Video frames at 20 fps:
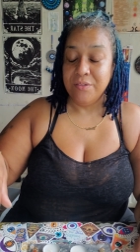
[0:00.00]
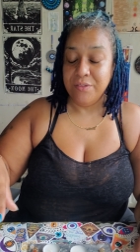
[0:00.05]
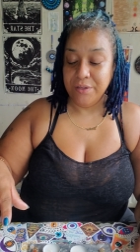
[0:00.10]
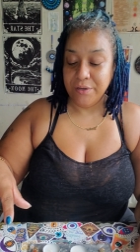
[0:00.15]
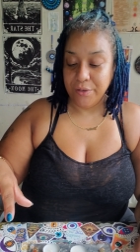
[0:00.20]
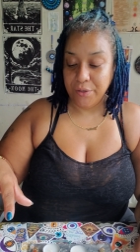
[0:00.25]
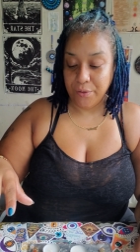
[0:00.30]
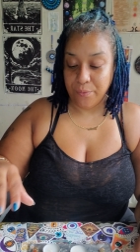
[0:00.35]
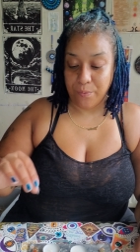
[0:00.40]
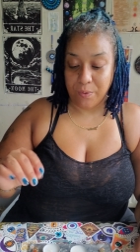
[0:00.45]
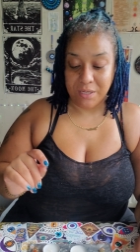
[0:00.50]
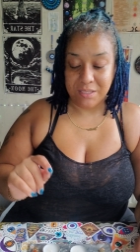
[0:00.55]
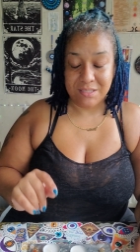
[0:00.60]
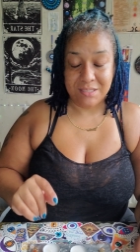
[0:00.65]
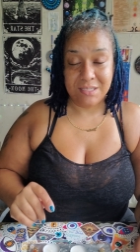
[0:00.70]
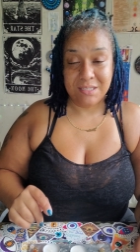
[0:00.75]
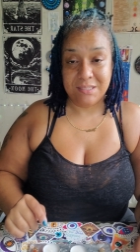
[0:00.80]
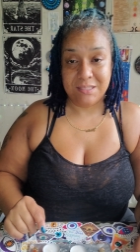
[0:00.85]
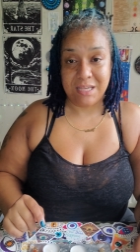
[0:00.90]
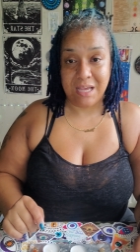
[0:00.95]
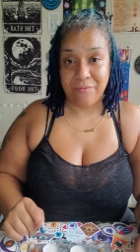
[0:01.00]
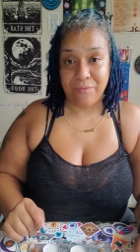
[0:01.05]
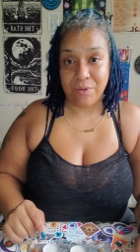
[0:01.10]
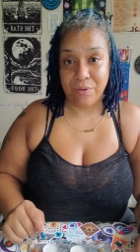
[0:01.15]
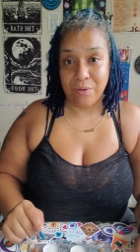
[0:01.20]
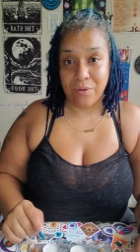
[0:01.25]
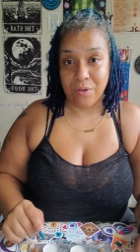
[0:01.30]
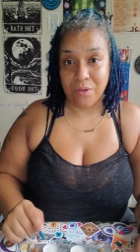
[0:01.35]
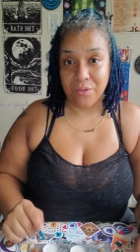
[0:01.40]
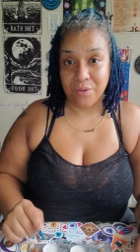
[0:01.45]
They're the ones that's
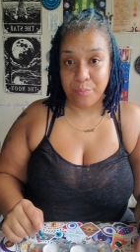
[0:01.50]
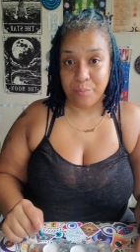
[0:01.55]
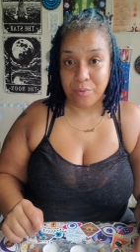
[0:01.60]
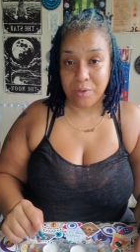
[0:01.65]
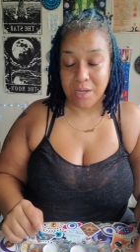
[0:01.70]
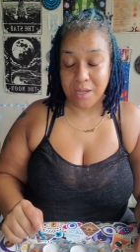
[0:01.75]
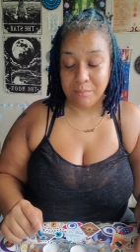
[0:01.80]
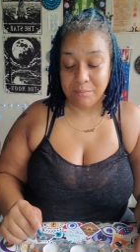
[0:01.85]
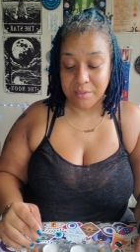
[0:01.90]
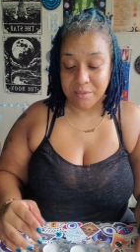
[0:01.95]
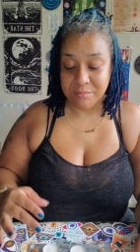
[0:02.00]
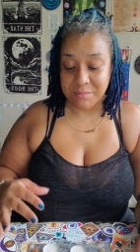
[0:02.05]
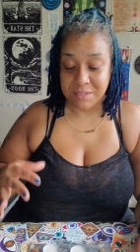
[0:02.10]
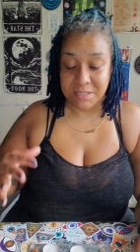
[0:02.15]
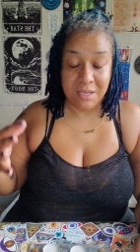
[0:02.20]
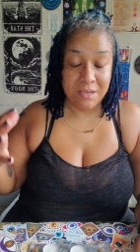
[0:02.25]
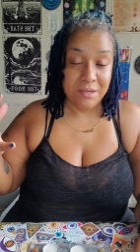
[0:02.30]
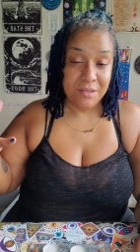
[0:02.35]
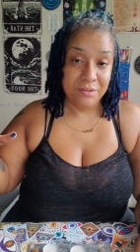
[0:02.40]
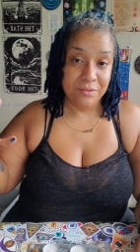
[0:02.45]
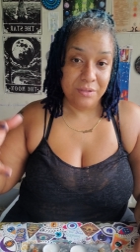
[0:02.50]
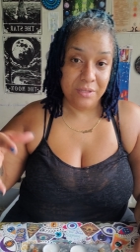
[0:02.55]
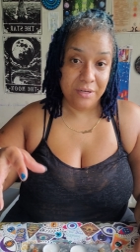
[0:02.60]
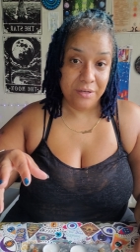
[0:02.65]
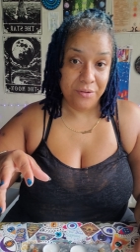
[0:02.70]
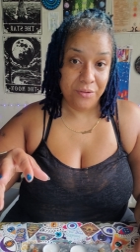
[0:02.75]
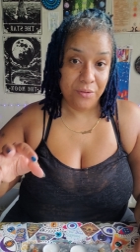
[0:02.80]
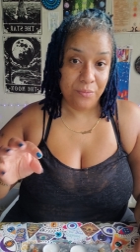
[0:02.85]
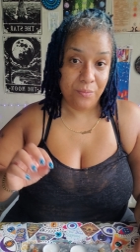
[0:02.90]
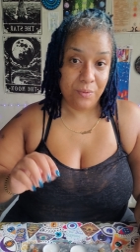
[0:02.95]
having all the problems.
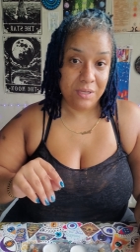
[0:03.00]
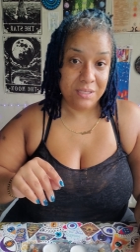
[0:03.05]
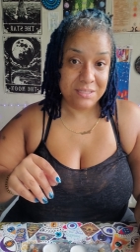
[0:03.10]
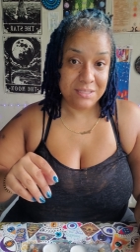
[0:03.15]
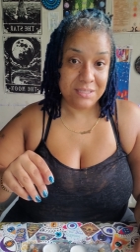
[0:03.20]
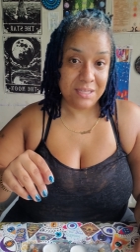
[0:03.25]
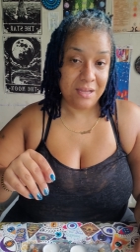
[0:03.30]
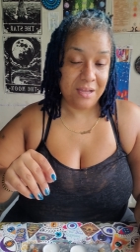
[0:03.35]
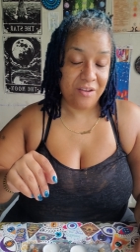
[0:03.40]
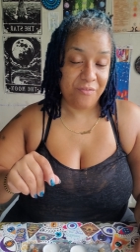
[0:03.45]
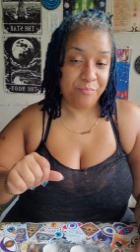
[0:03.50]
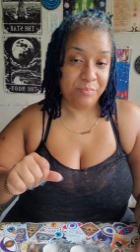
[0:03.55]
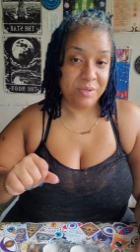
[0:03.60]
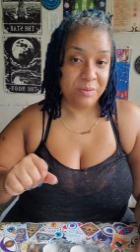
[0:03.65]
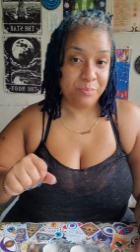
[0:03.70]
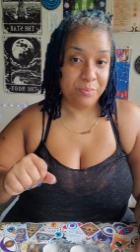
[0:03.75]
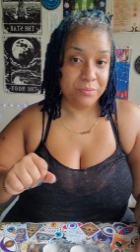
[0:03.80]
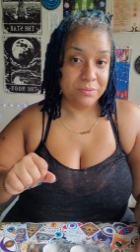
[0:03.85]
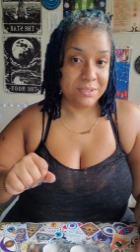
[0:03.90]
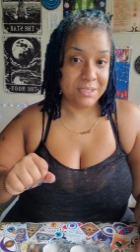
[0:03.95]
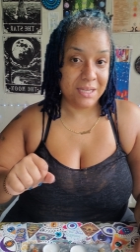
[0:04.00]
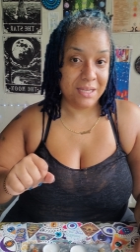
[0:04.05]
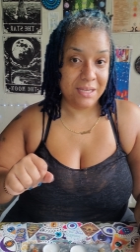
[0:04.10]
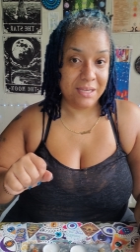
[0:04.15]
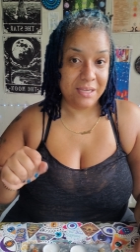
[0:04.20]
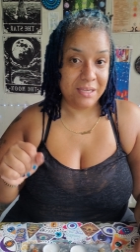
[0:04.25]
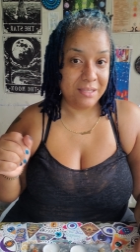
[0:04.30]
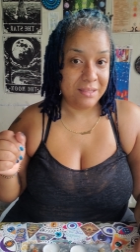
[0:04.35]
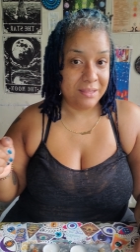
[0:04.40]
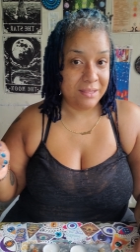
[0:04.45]
They're the ones that have people
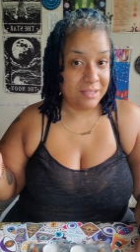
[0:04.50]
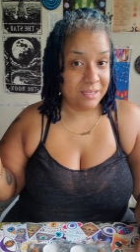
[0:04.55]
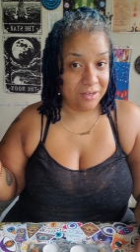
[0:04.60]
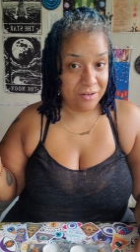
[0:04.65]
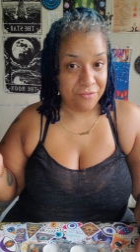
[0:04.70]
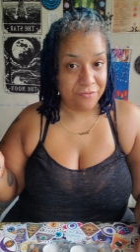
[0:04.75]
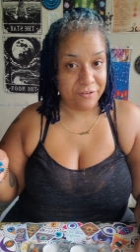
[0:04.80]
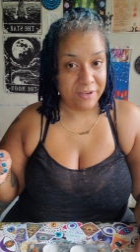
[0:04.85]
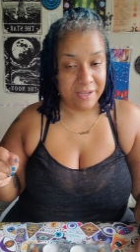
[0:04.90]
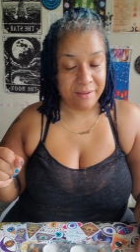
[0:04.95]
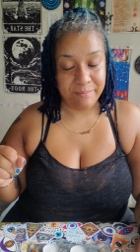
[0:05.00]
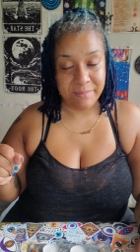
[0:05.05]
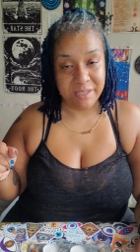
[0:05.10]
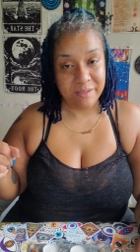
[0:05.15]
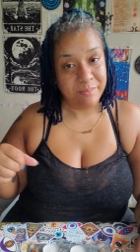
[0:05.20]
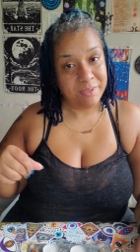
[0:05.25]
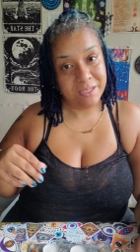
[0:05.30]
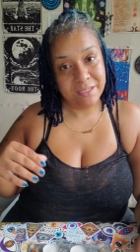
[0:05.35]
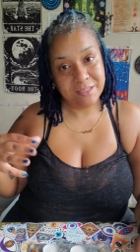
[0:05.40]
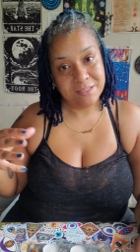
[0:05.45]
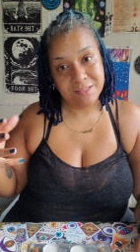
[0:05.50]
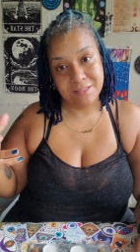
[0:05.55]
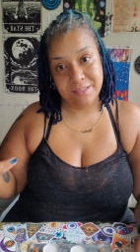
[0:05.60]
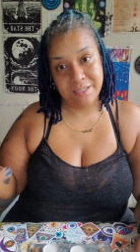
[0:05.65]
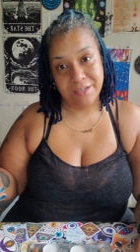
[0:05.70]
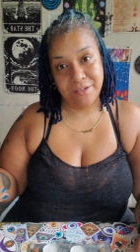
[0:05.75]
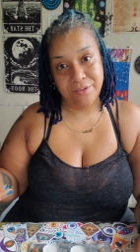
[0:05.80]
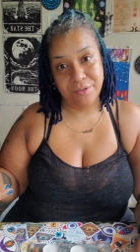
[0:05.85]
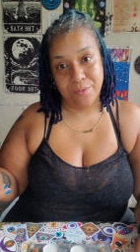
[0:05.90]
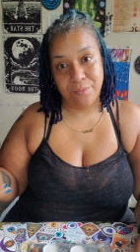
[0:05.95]
dying in their family because
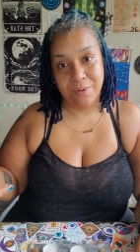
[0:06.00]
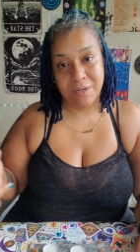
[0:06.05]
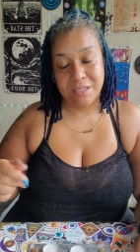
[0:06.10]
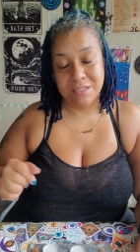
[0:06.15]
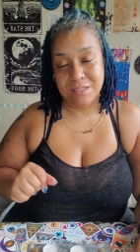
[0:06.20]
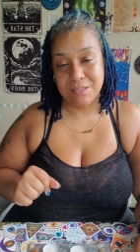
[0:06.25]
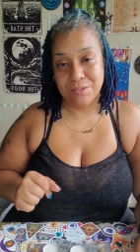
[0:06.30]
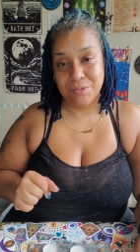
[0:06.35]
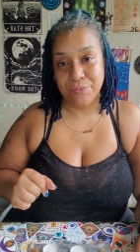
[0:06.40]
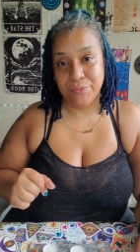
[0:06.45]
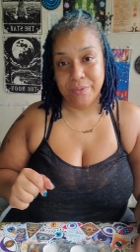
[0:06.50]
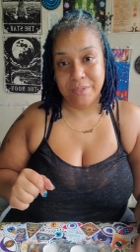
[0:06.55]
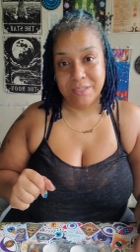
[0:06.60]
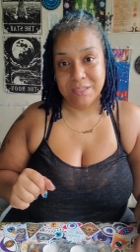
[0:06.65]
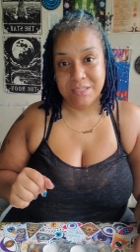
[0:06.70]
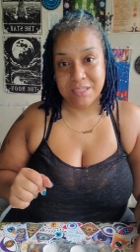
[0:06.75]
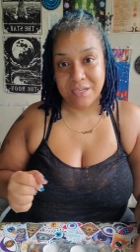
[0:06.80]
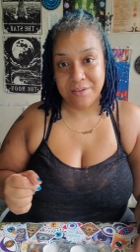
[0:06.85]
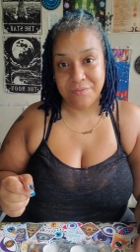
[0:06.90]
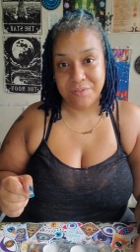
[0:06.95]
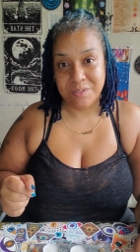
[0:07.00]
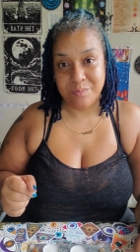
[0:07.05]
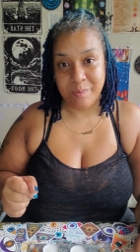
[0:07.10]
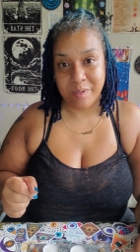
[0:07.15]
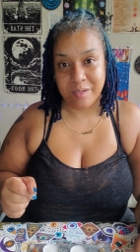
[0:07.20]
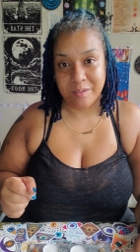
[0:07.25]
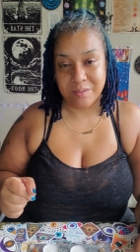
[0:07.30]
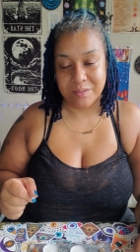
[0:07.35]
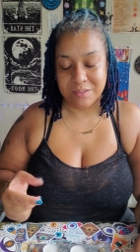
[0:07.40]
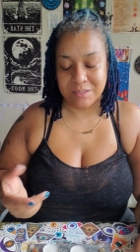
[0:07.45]
they're the ones doing the death
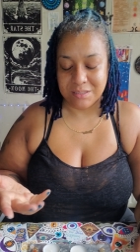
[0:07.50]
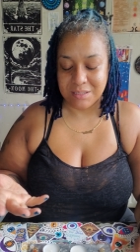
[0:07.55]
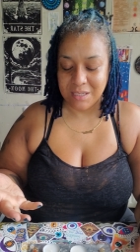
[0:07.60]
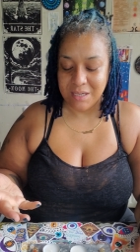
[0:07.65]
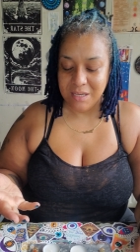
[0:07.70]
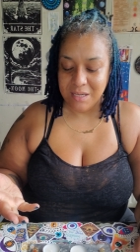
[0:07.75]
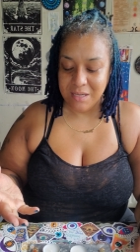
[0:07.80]
spells.